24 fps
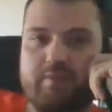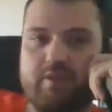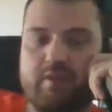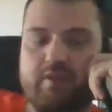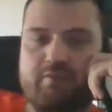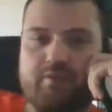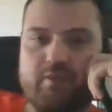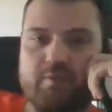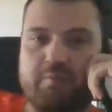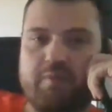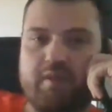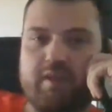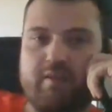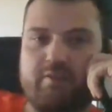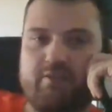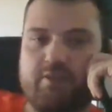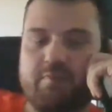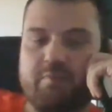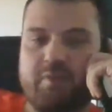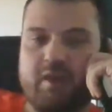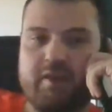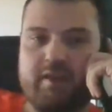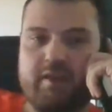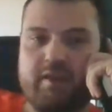if
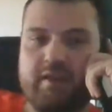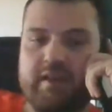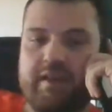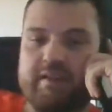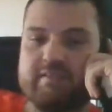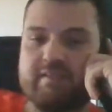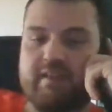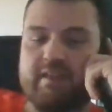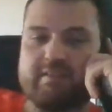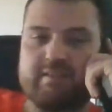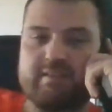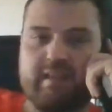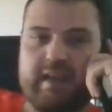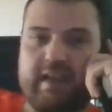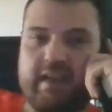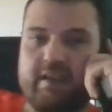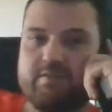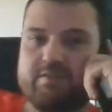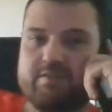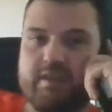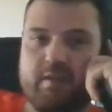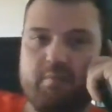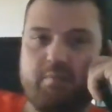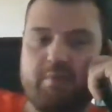your money as a
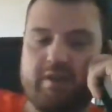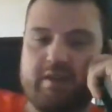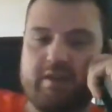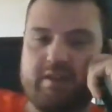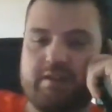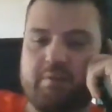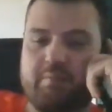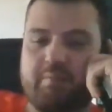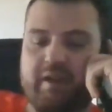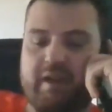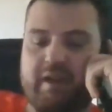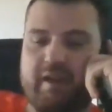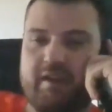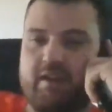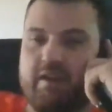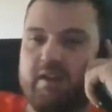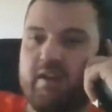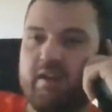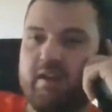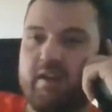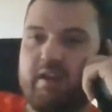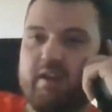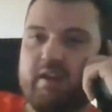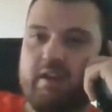guy who's got money in the
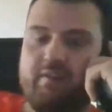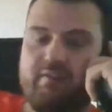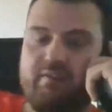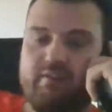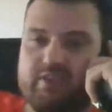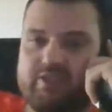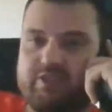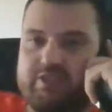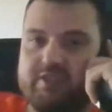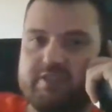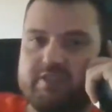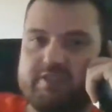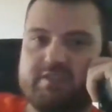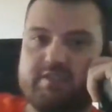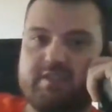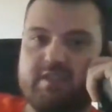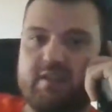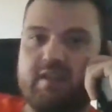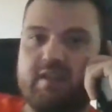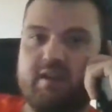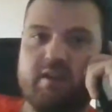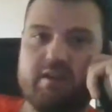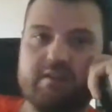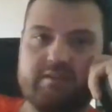bank, if it's
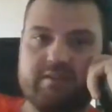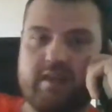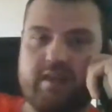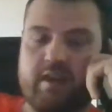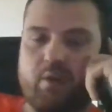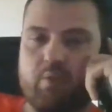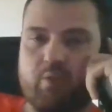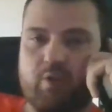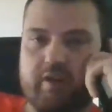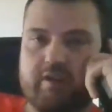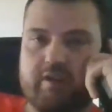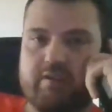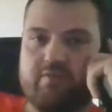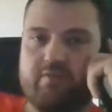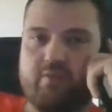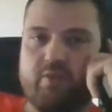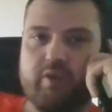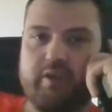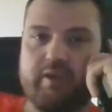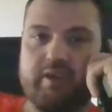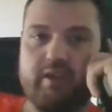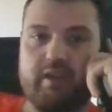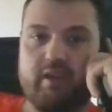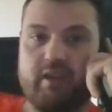just sitting there, it's not working
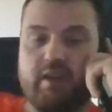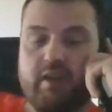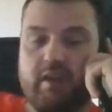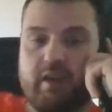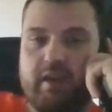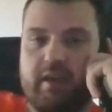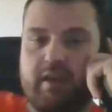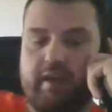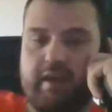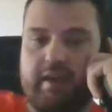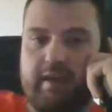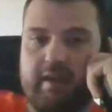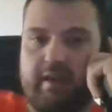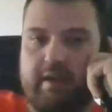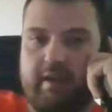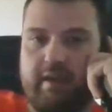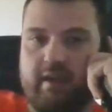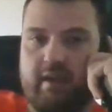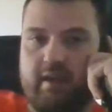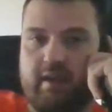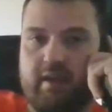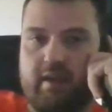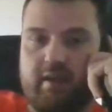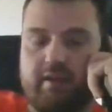for you.
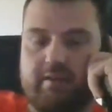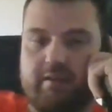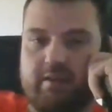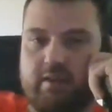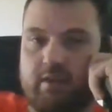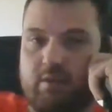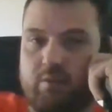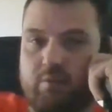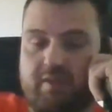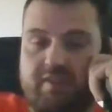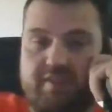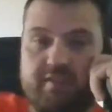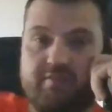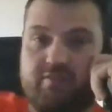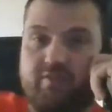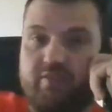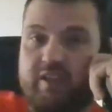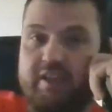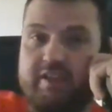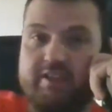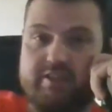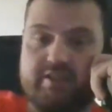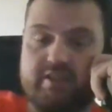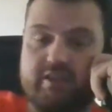And with
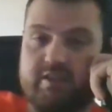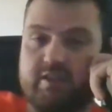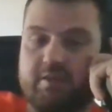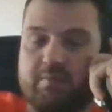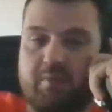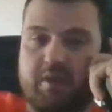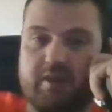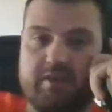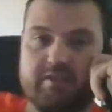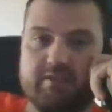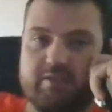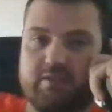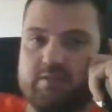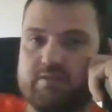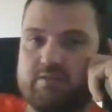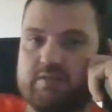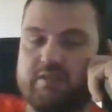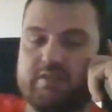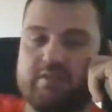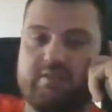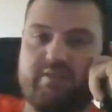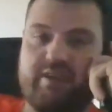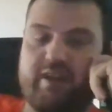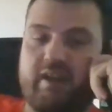inflation, your money's
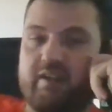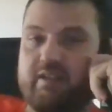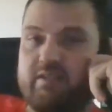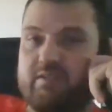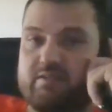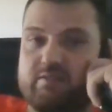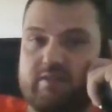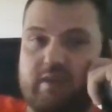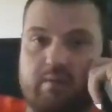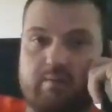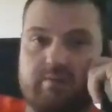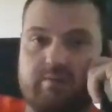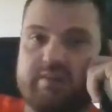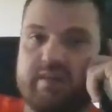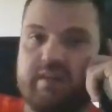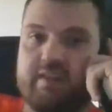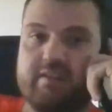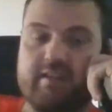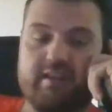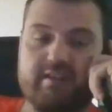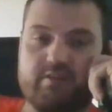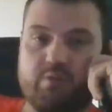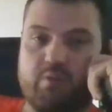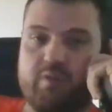losing its value. So I would
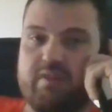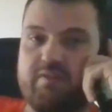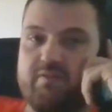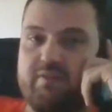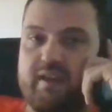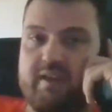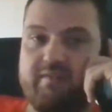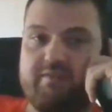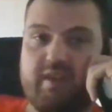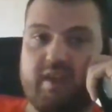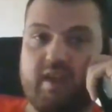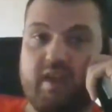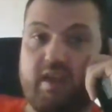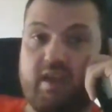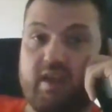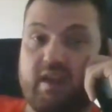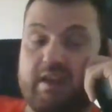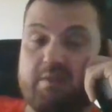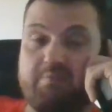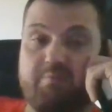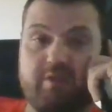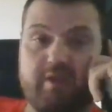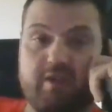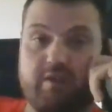take that
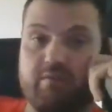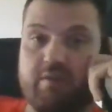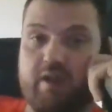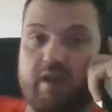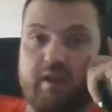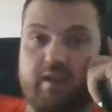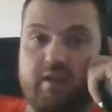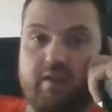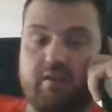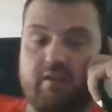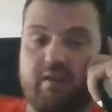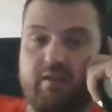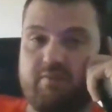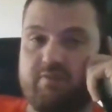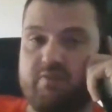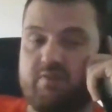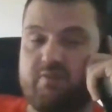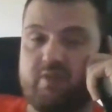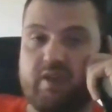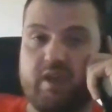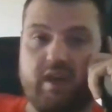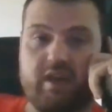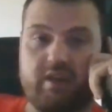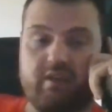25K and I'd put it right.
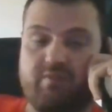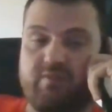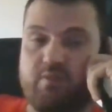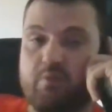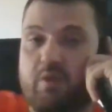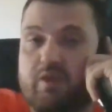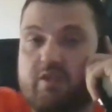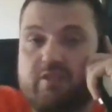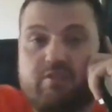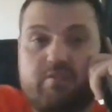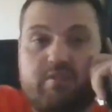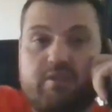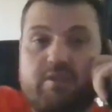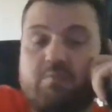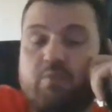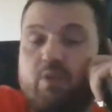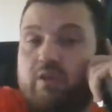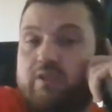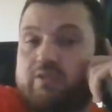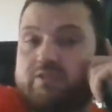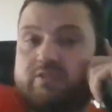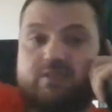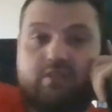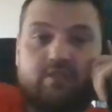If you want to do any
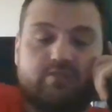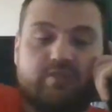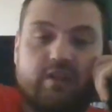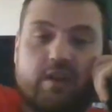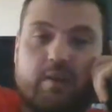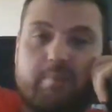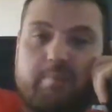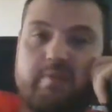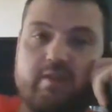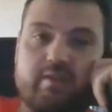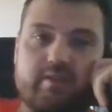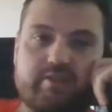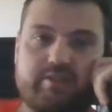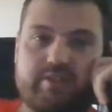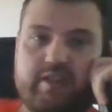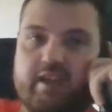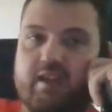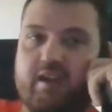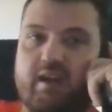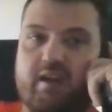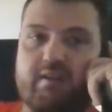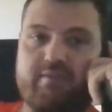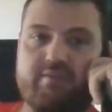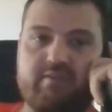more, just go drop another
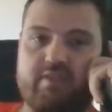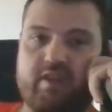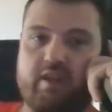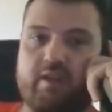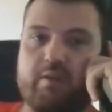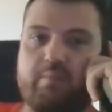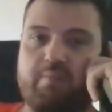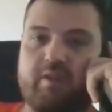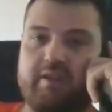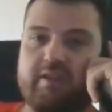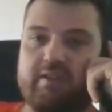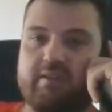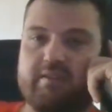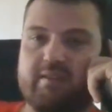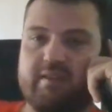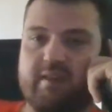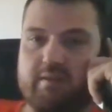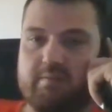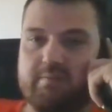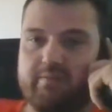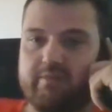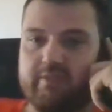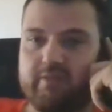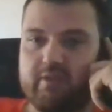check off. You've done it plenty of
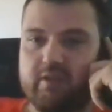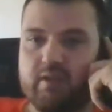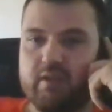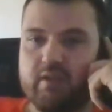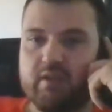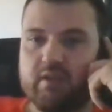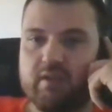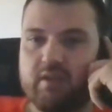times.